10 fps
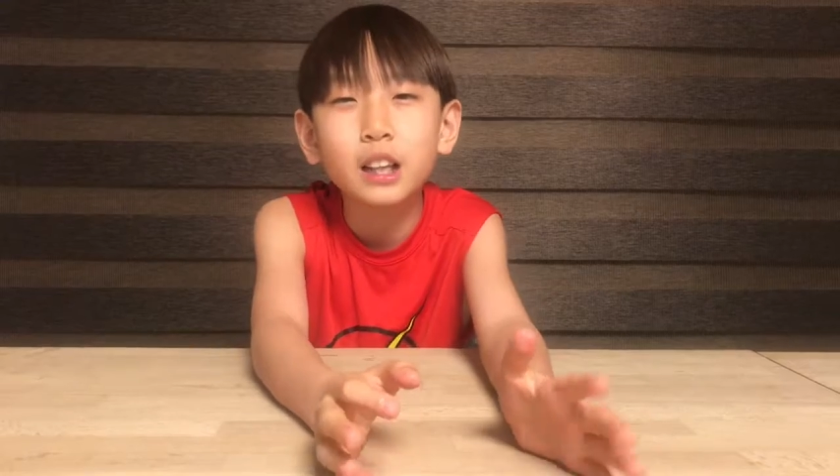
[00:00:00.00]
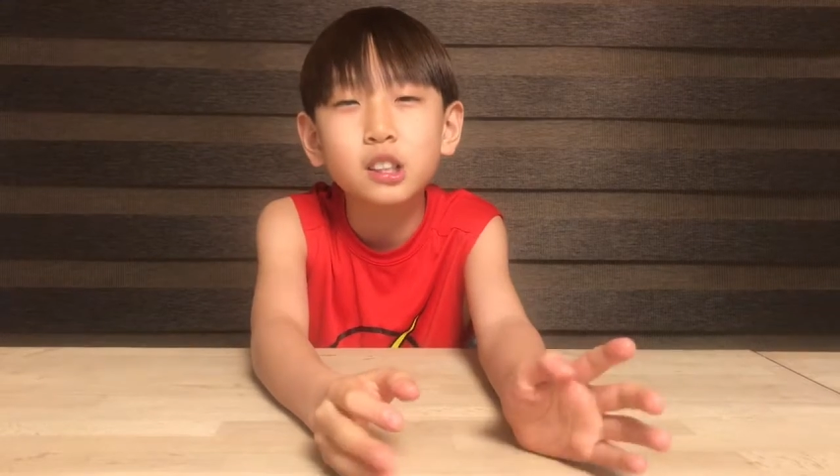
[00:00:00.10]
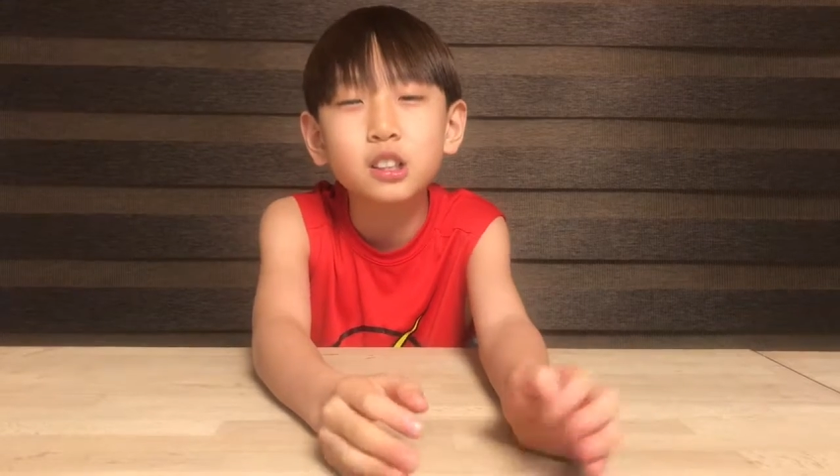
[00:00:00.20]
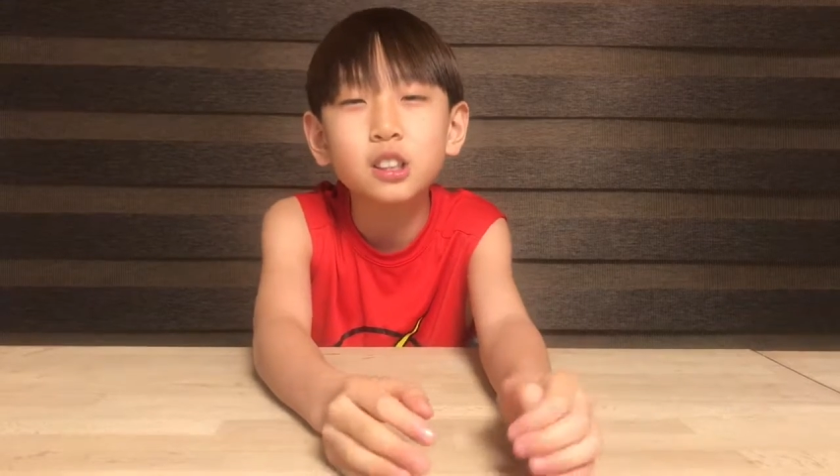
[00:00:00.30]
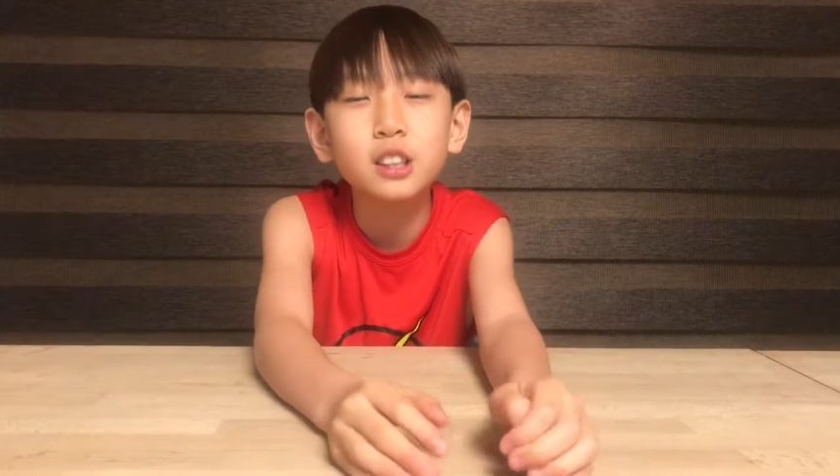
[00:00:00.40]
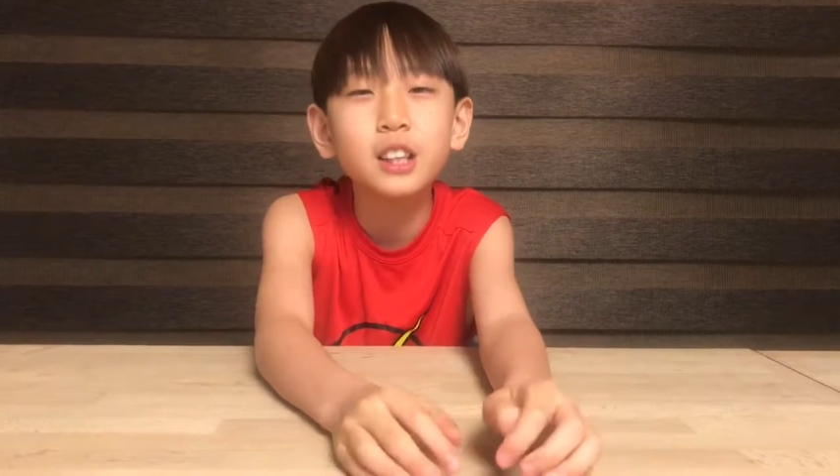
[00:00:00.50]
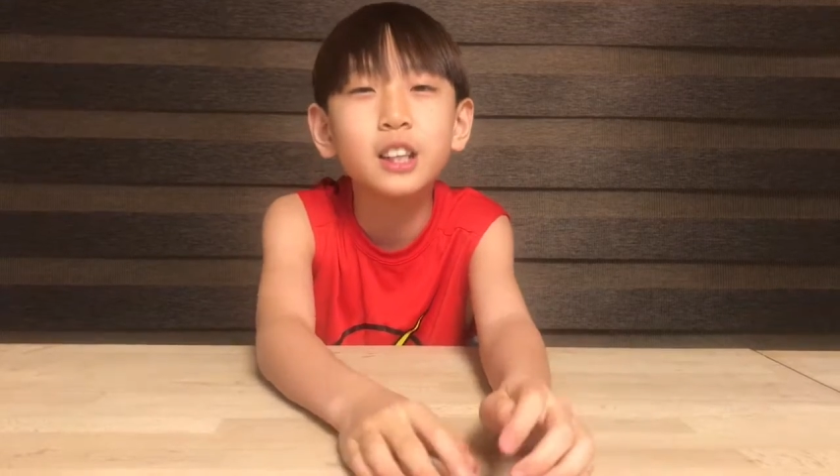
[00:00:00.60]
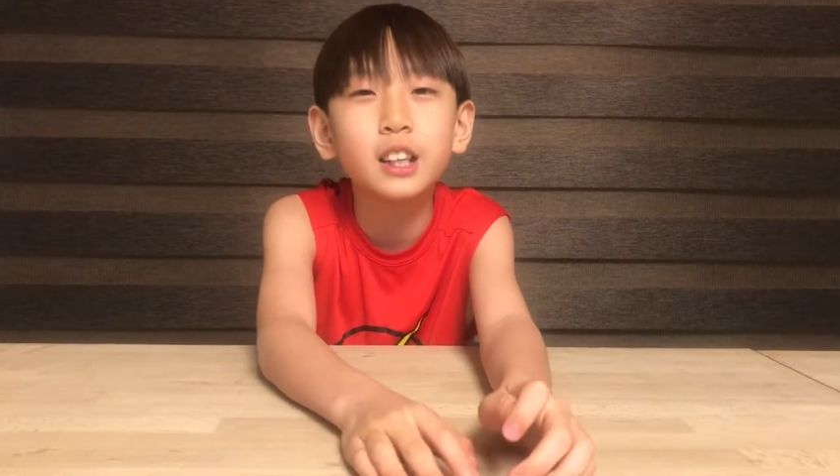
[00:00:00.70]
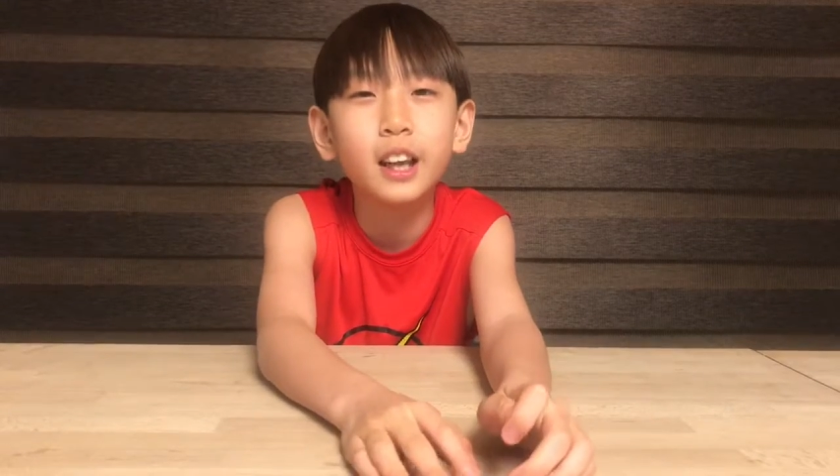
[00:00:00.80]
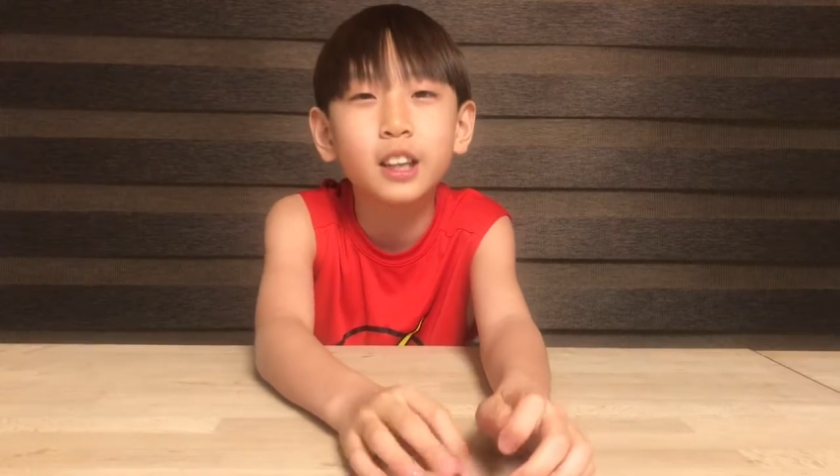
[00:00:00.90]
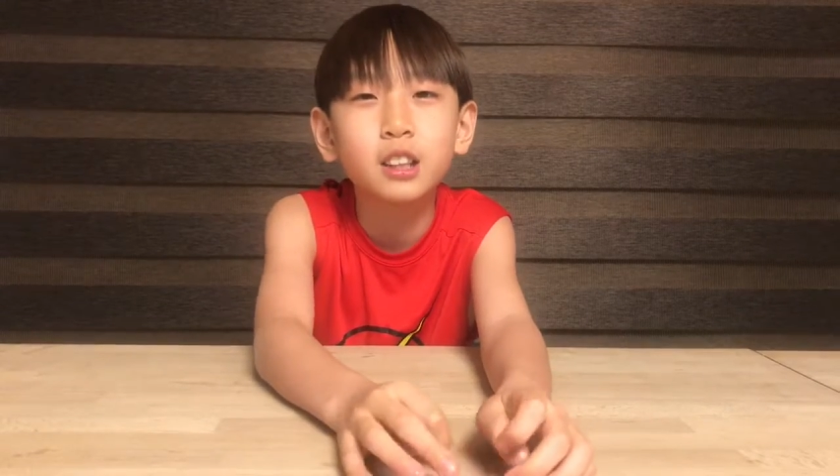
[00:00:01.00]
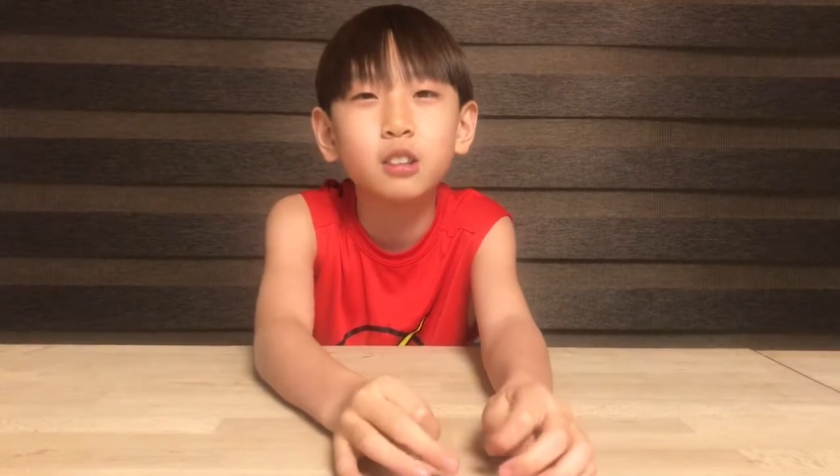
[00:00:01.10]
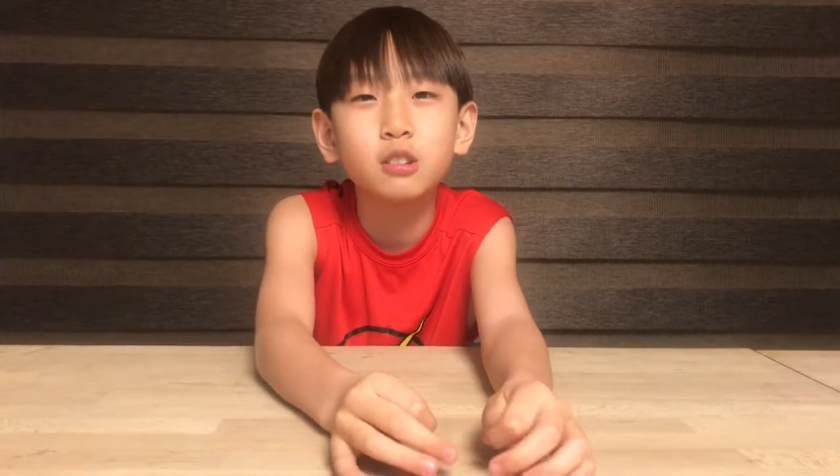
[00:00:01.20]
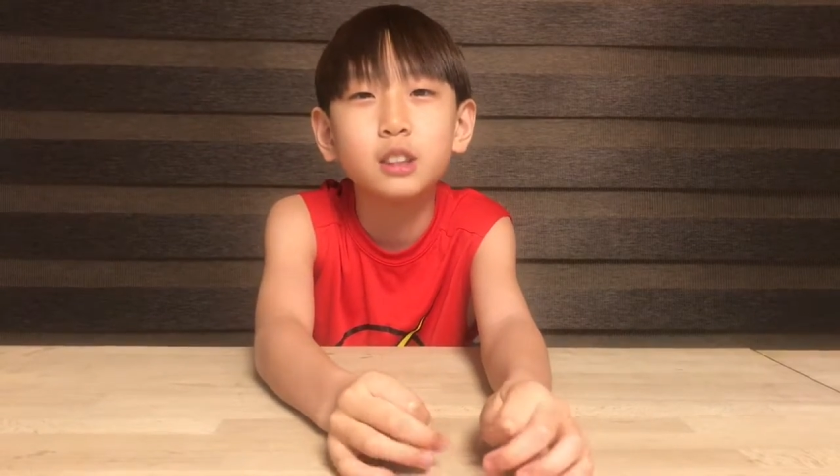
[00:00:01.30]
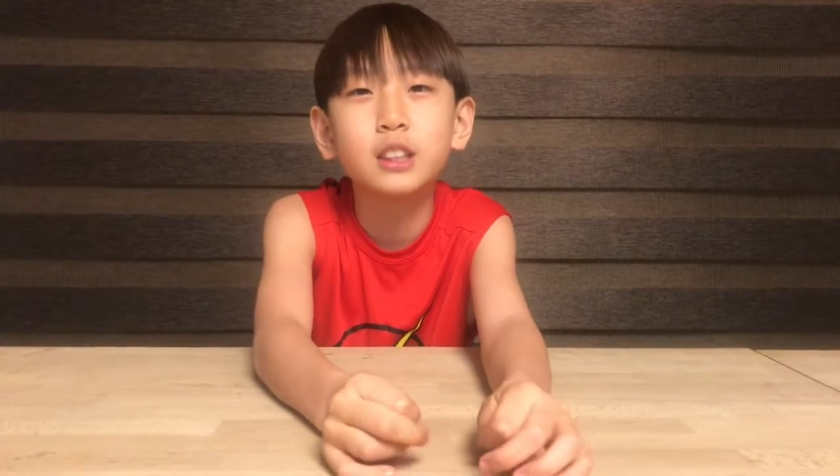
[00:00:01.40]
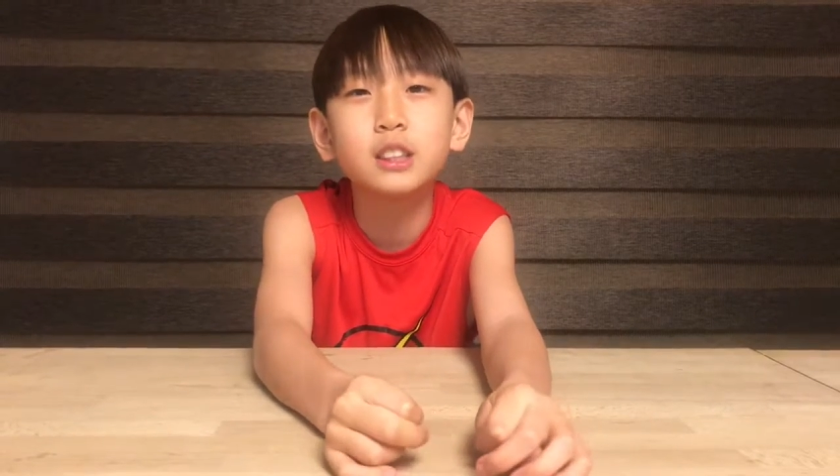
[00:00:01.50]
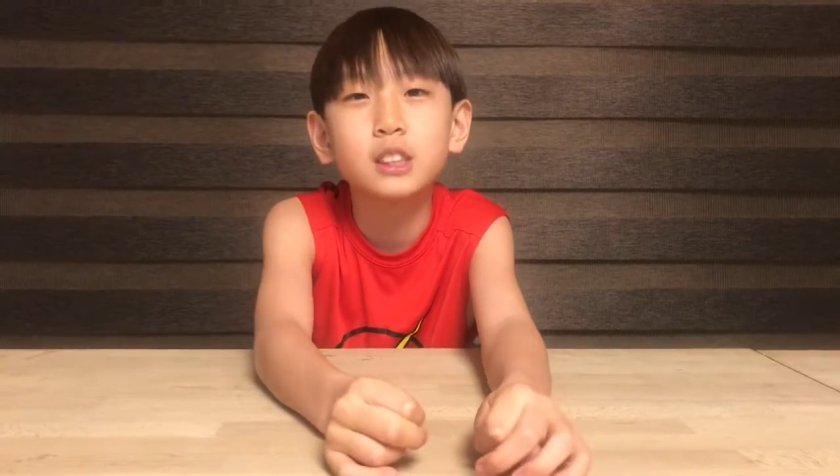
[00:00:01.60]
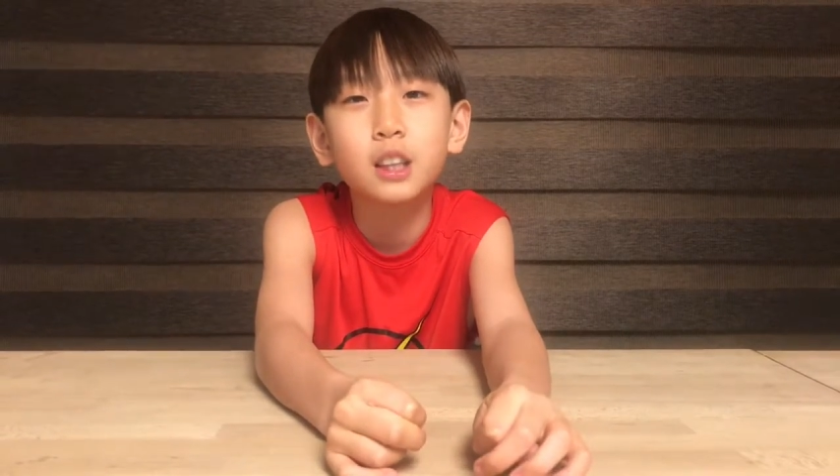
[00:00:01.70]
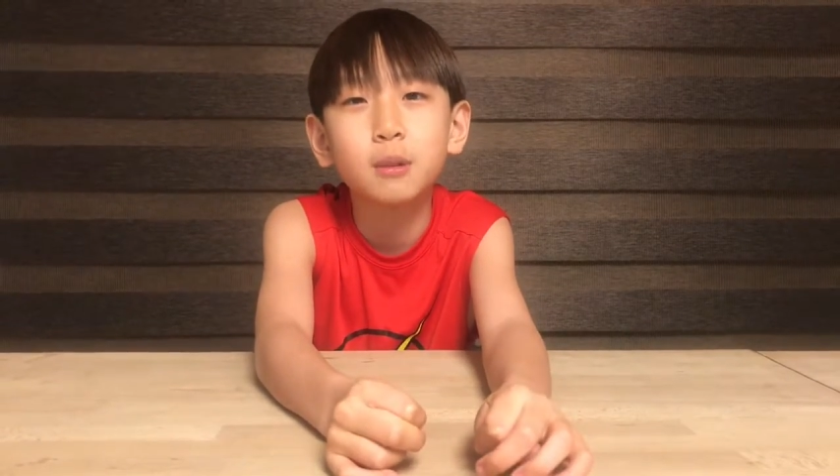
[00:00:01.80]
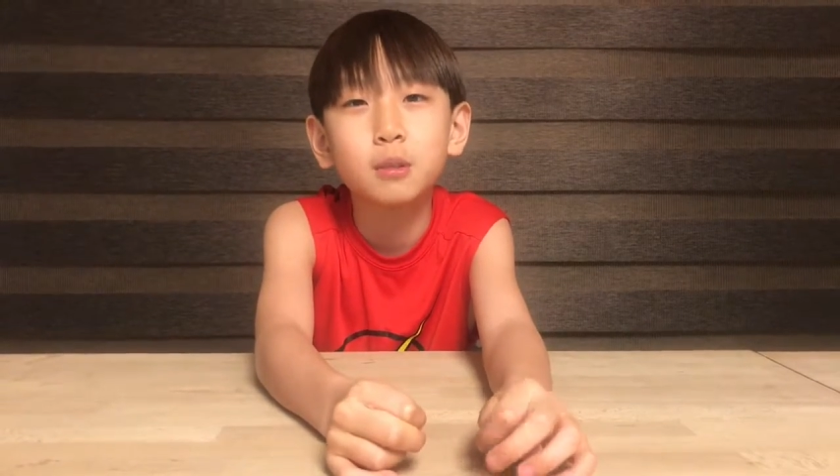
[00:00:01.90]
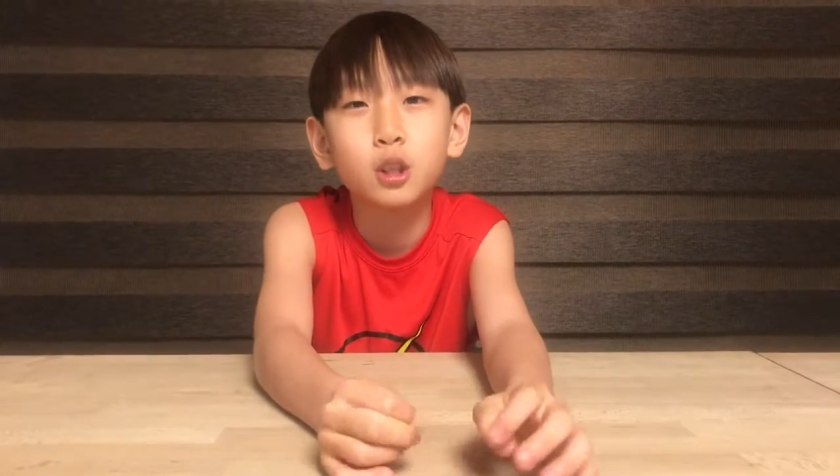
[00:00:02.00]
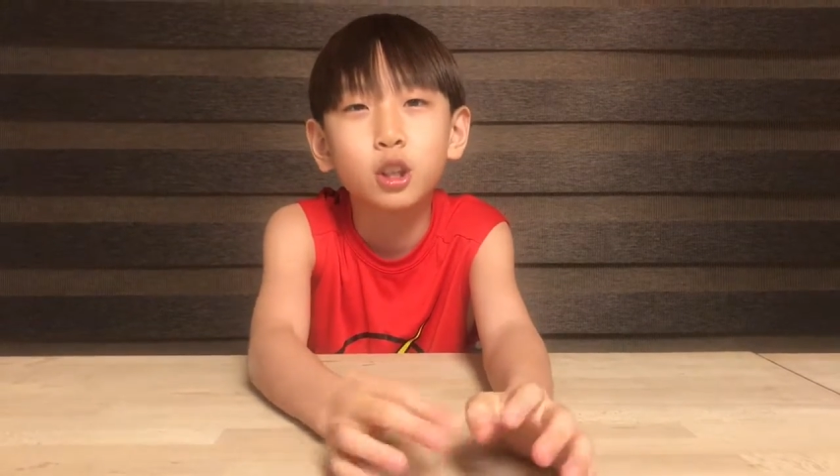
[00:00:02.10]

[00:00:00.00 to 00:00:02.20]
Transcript: actually like you eat something,